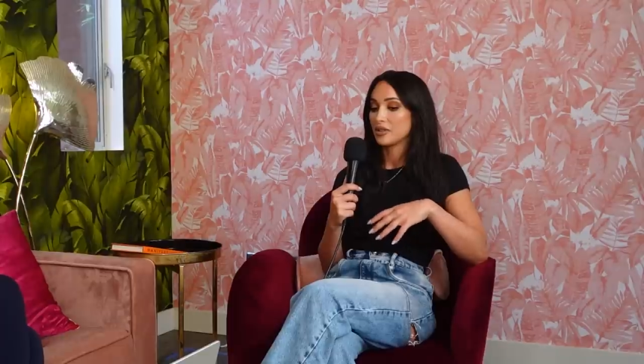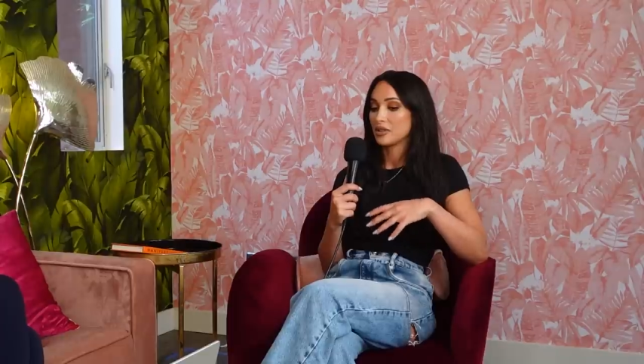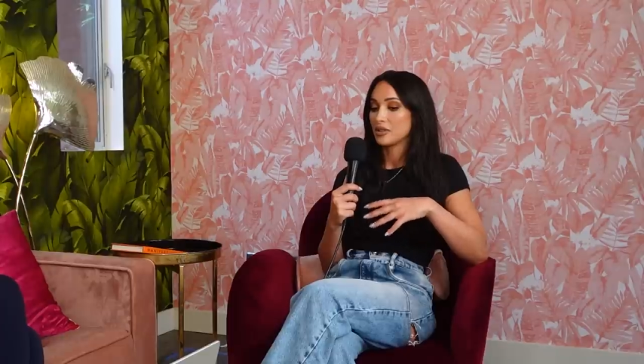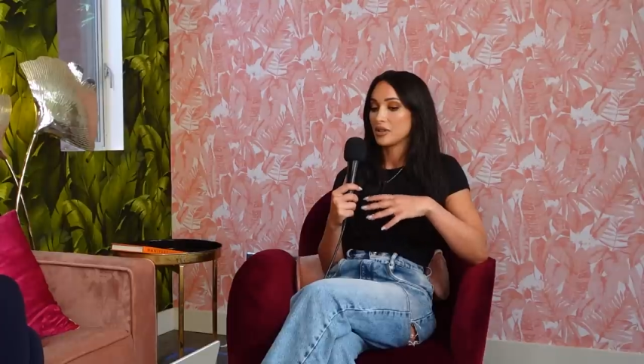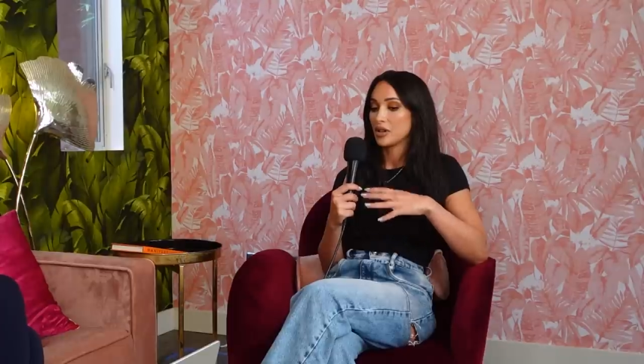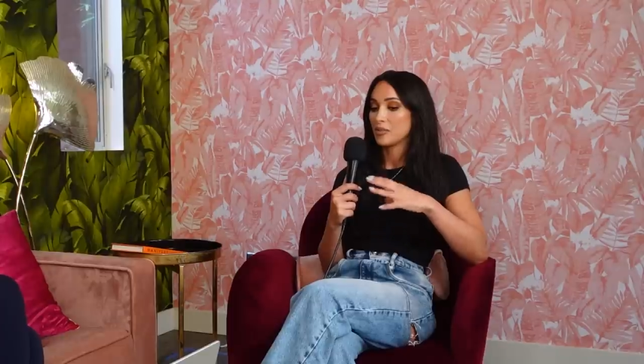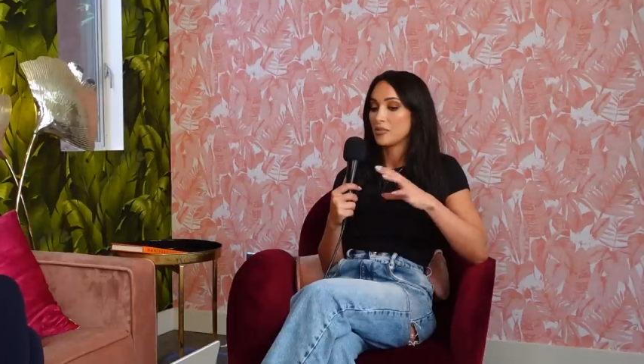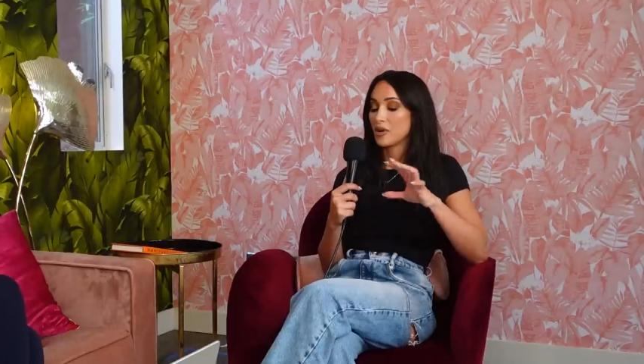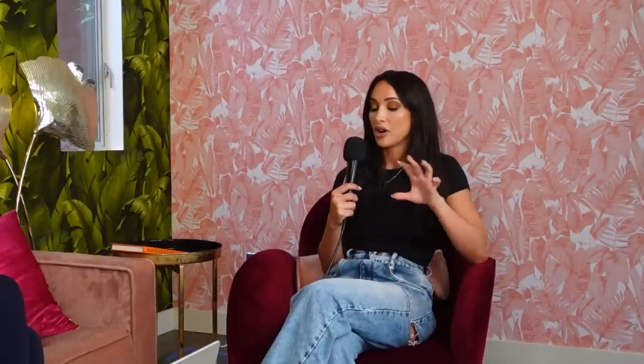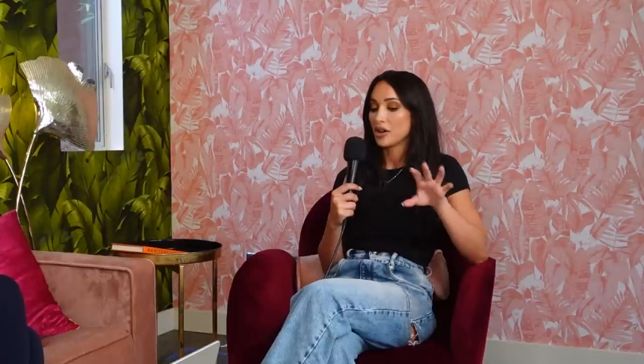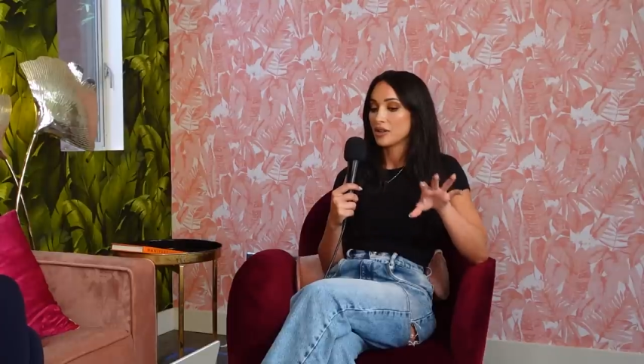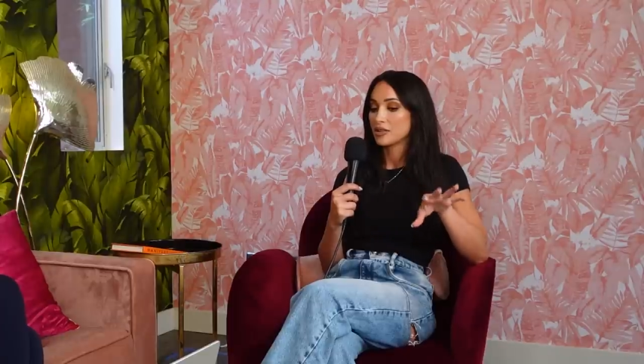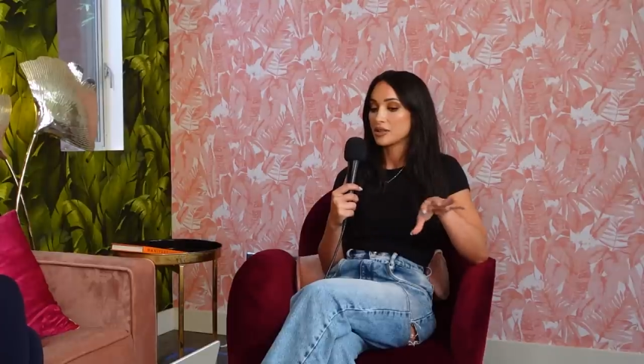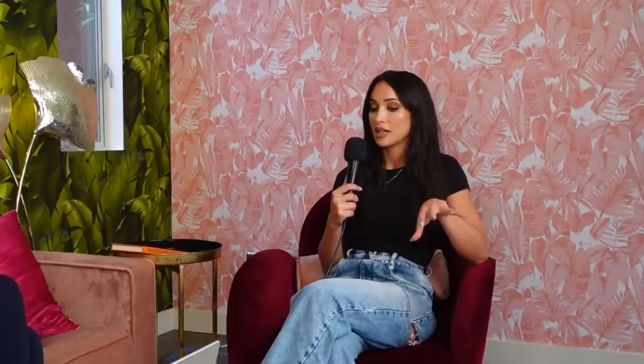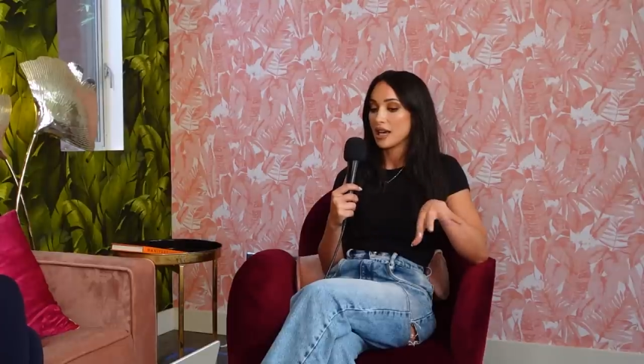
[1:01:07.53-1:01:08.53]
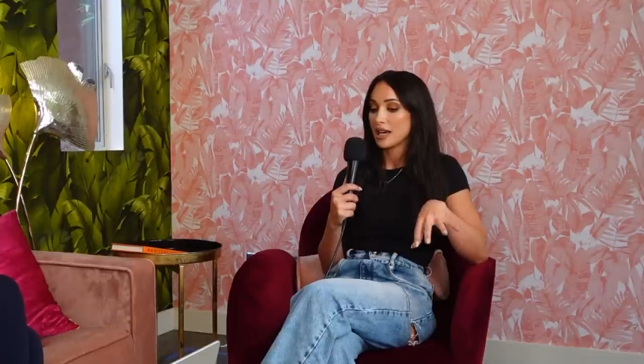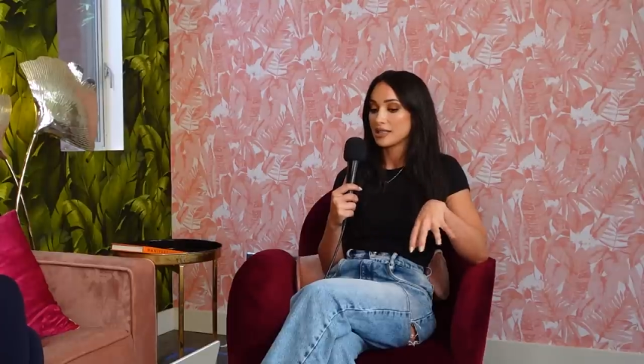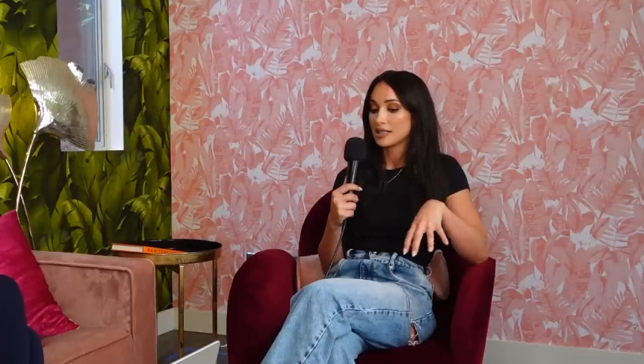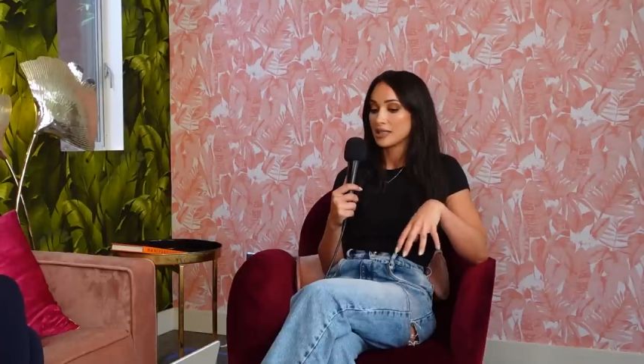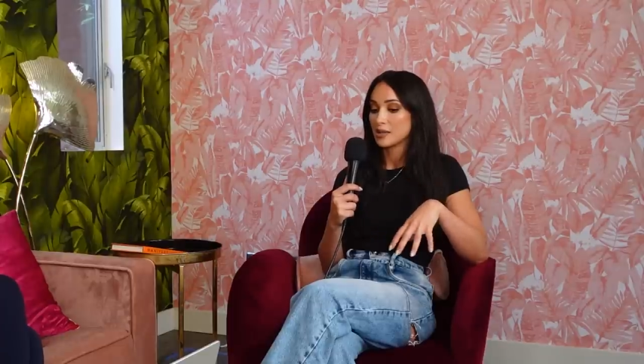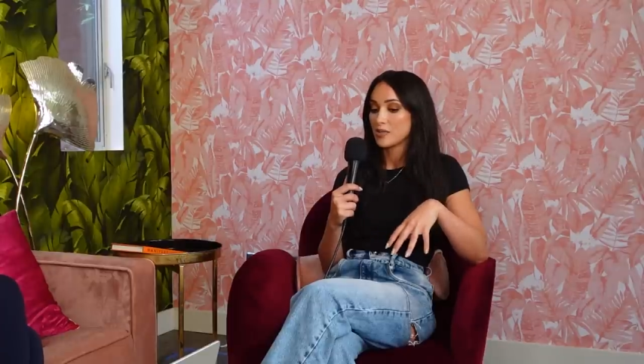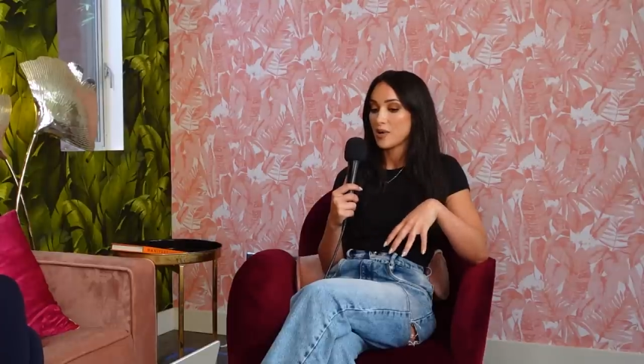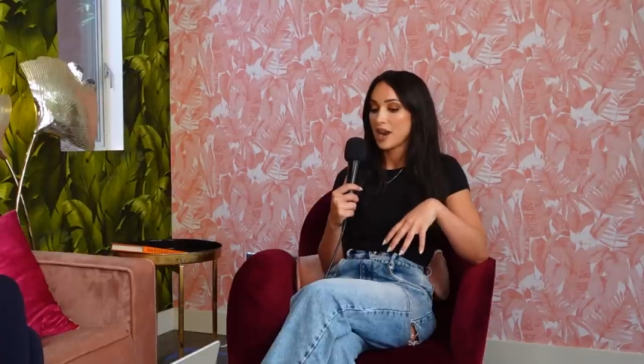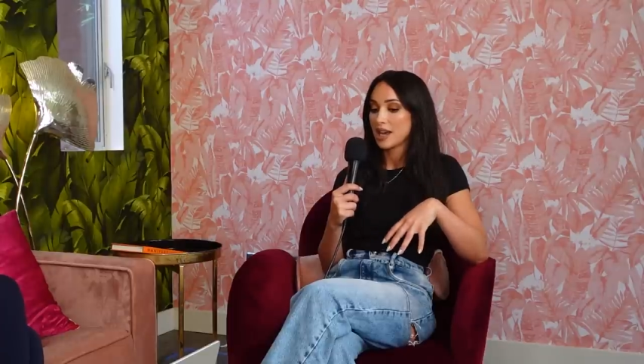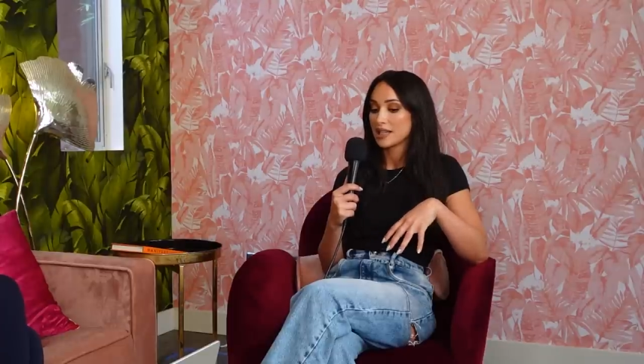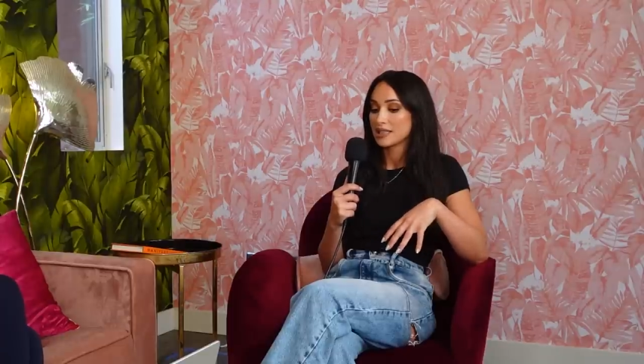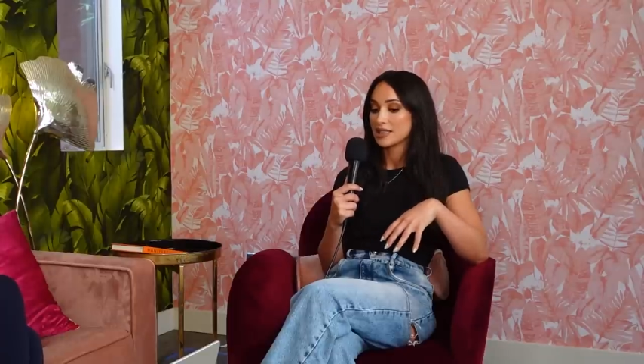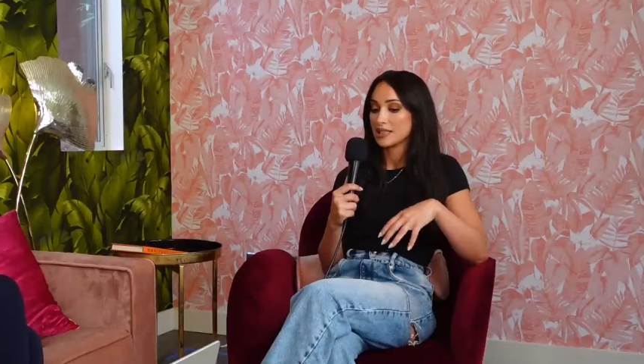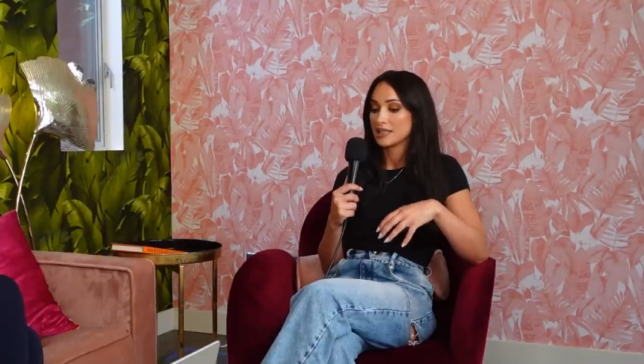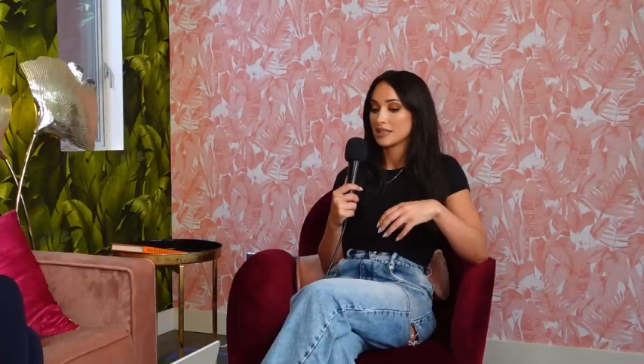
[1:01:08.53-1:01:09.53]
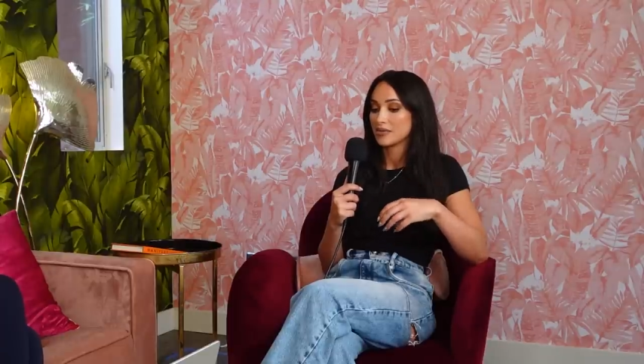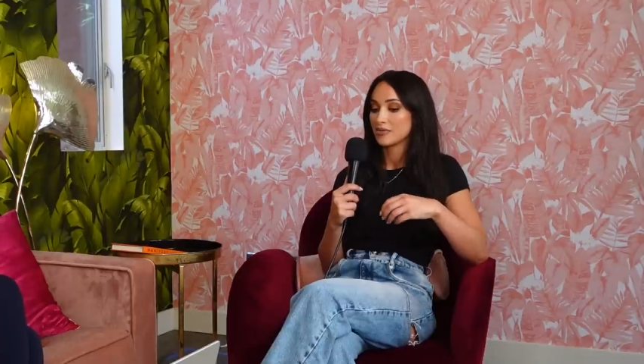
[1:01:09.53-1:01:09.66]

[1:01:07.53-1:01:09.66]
the process and the practice that